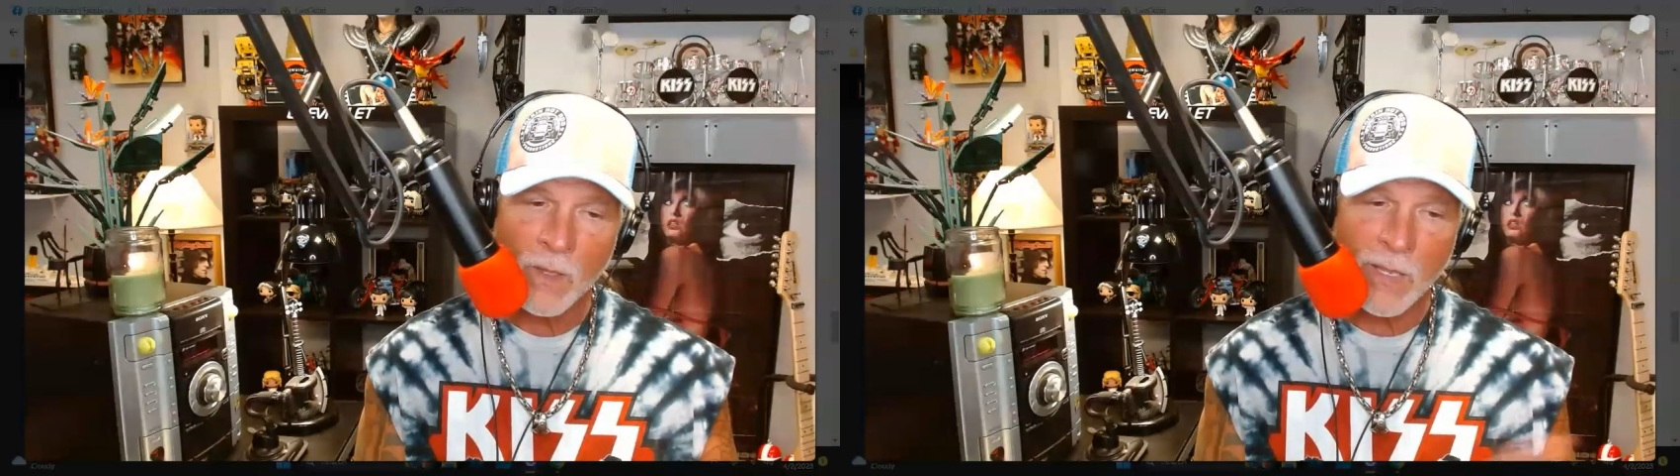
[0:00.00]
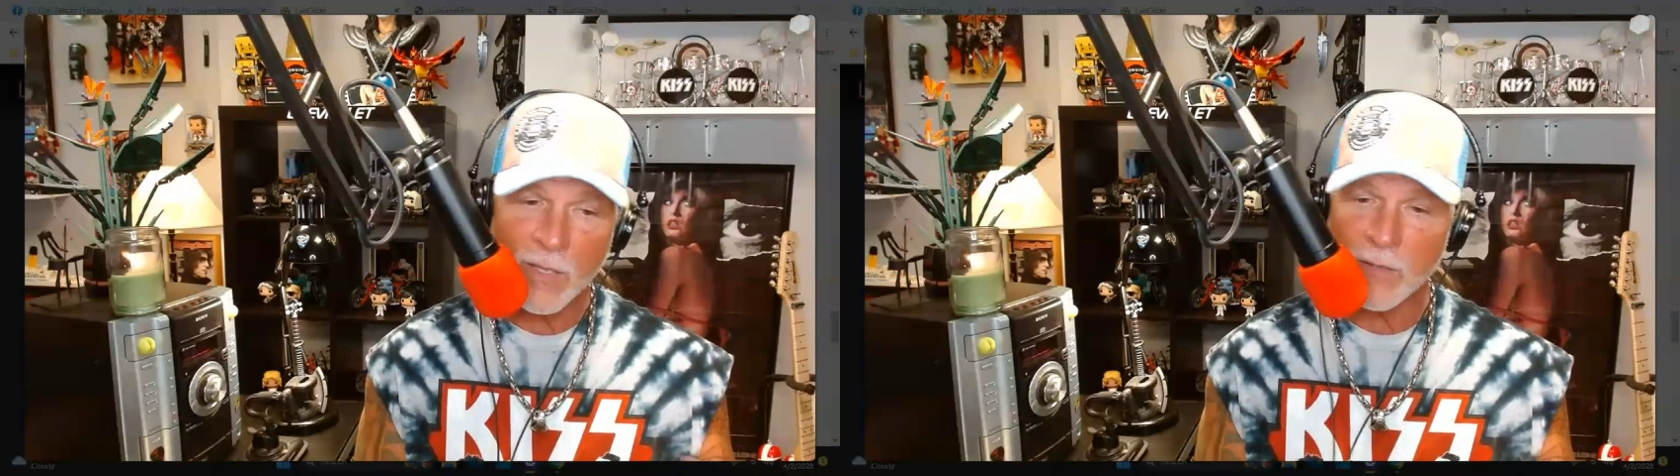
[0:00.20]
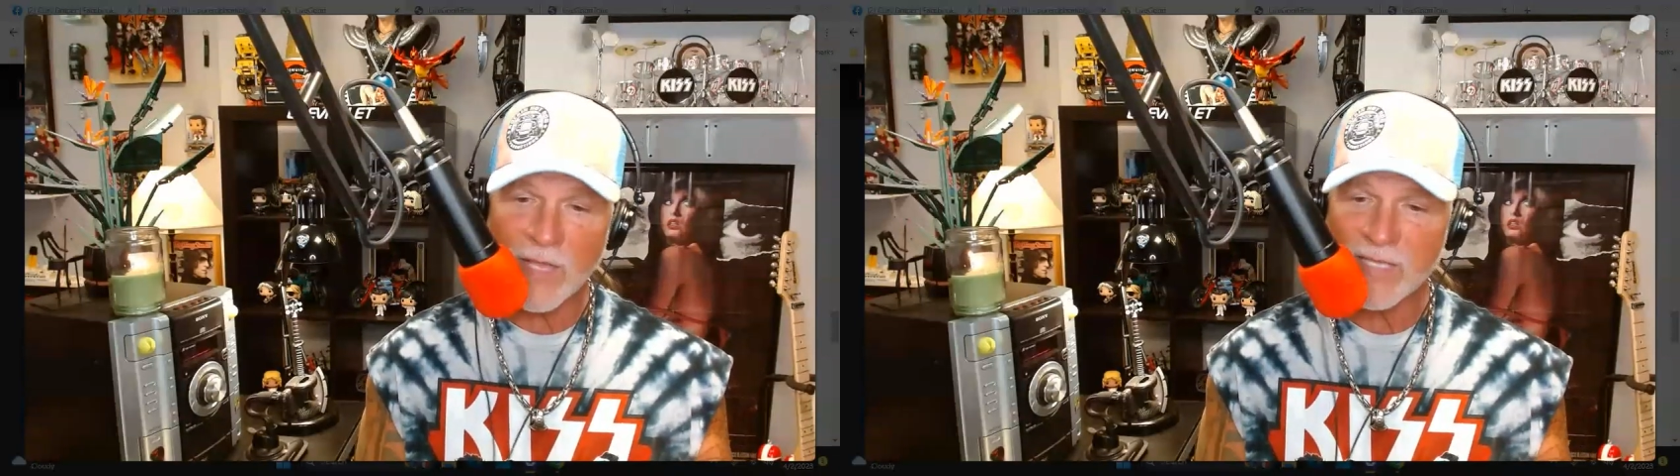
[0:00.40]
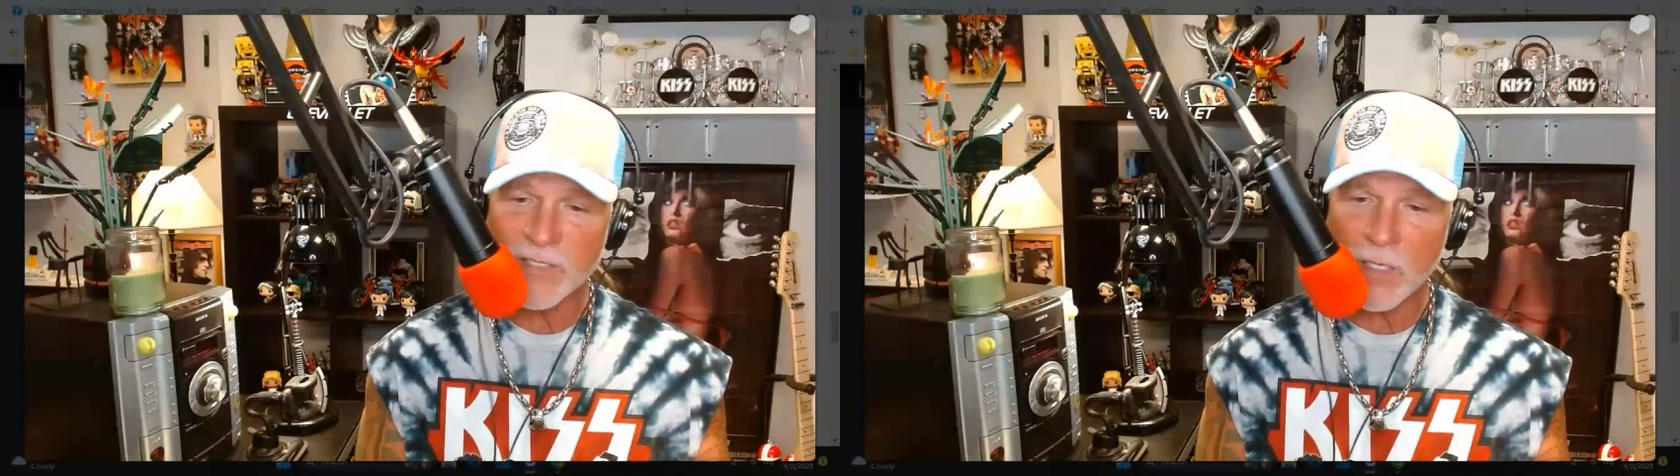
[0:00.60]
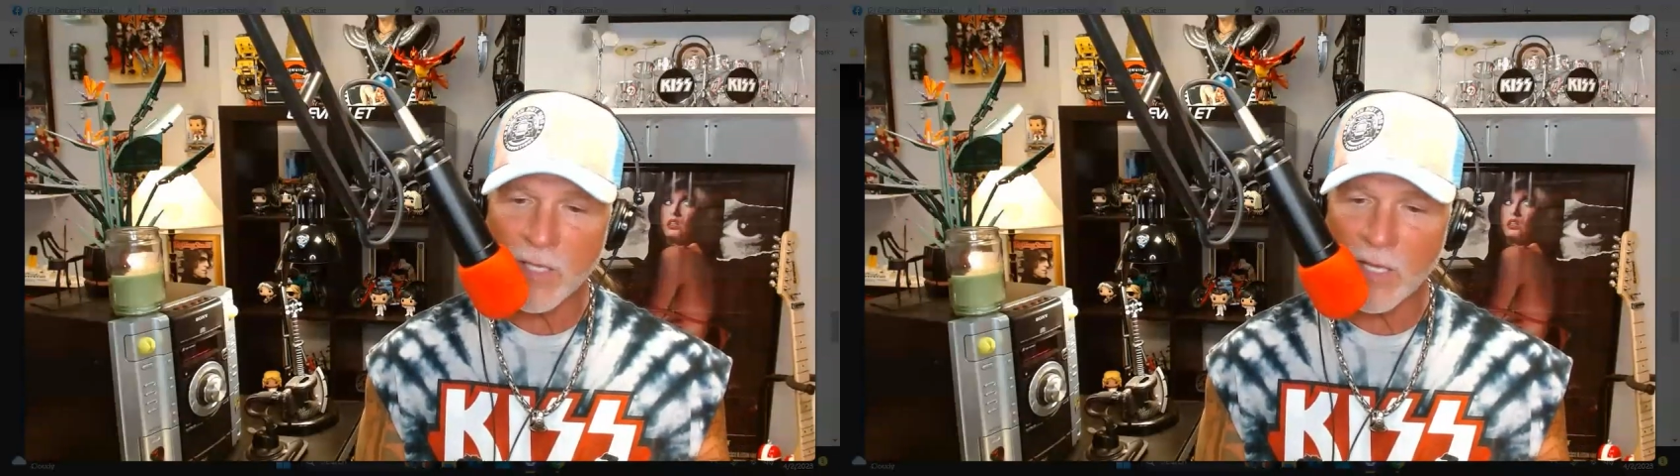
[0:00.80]
And that's
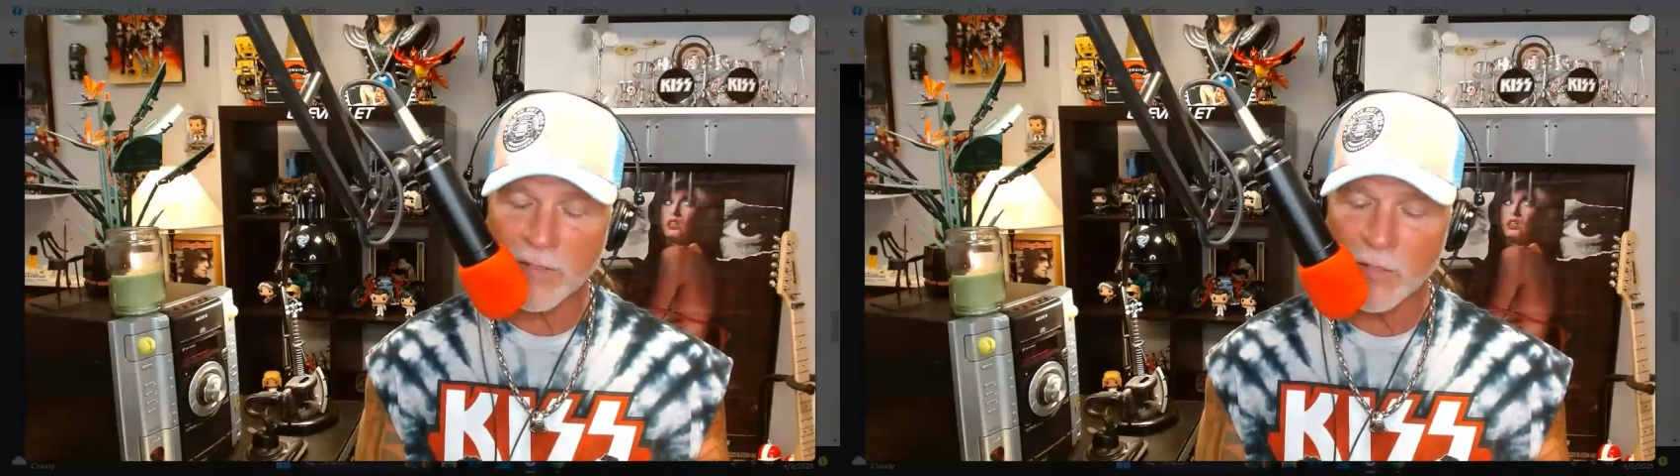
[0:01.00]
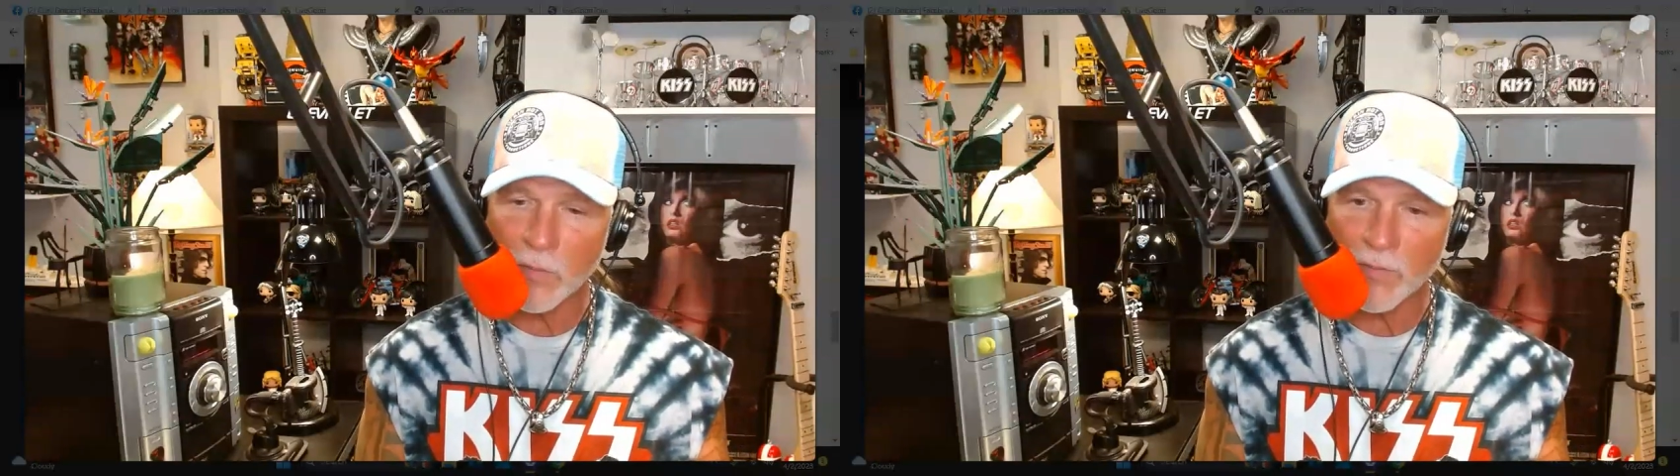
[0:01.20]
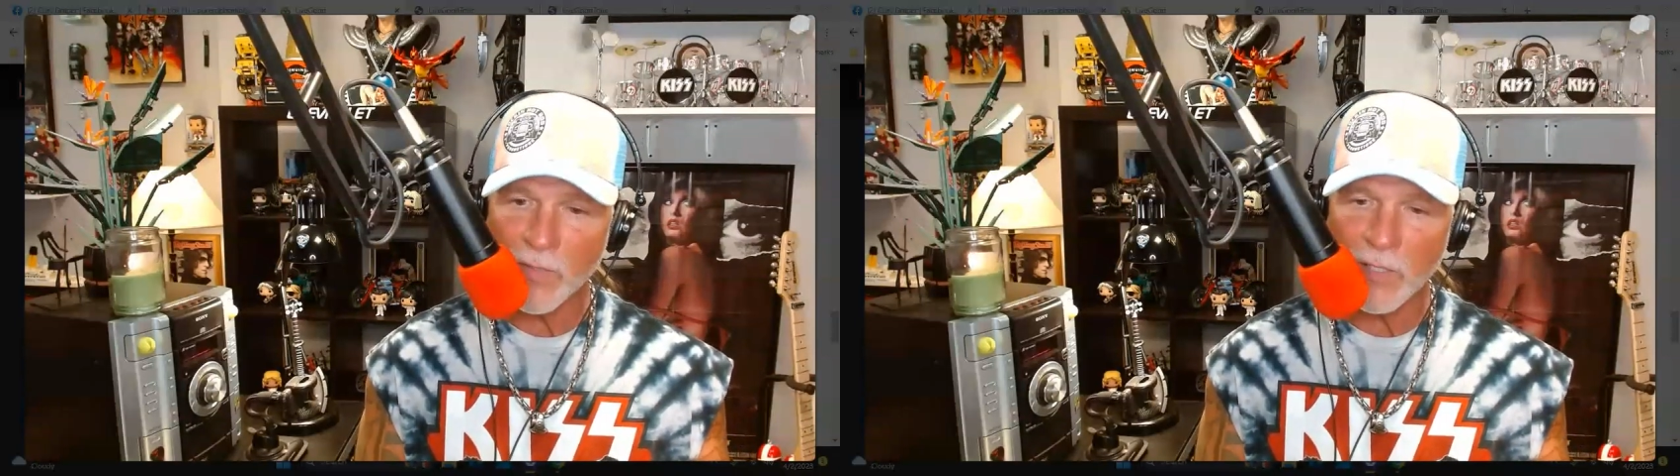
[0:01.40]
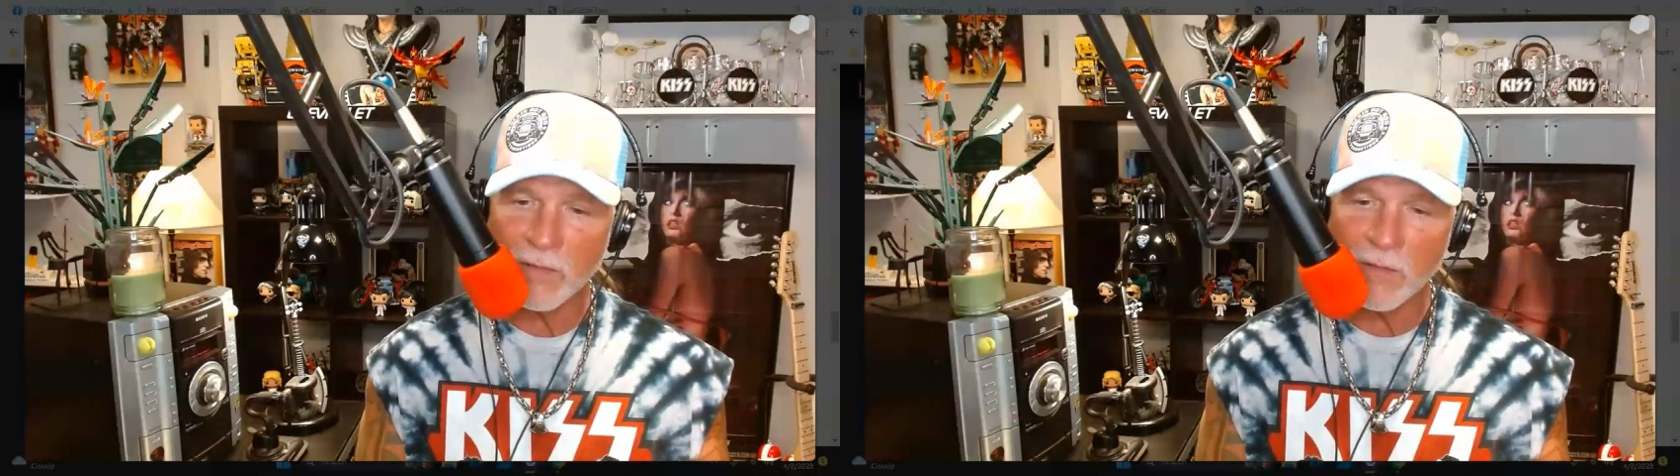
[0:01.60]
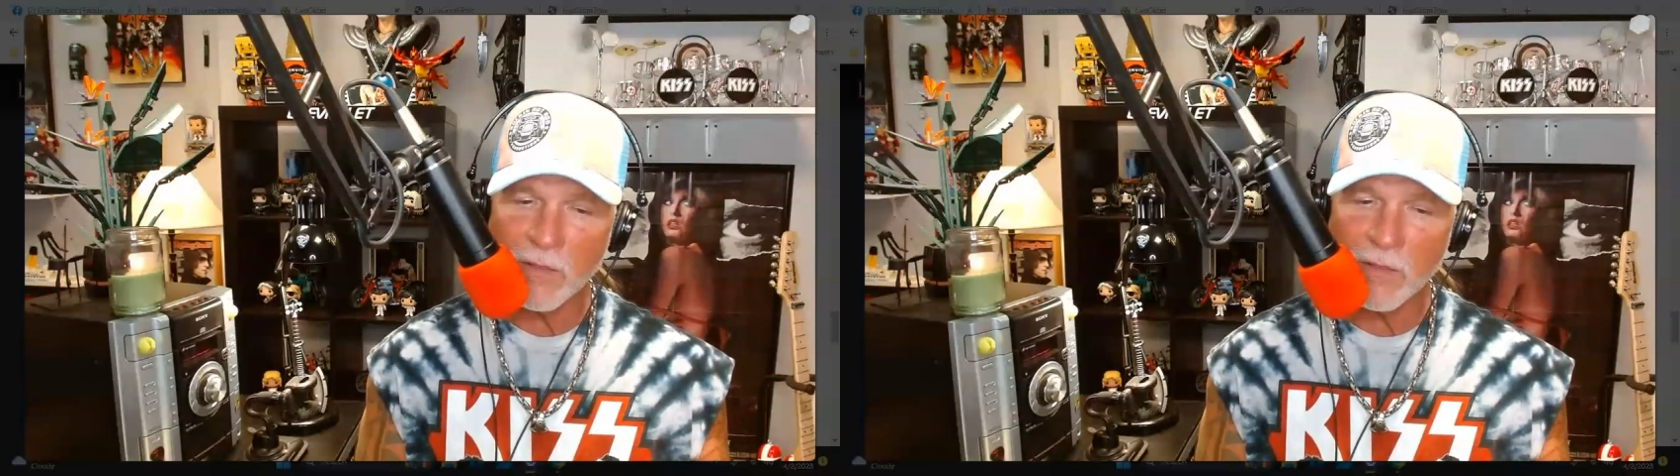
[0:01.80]
all you got to do with me.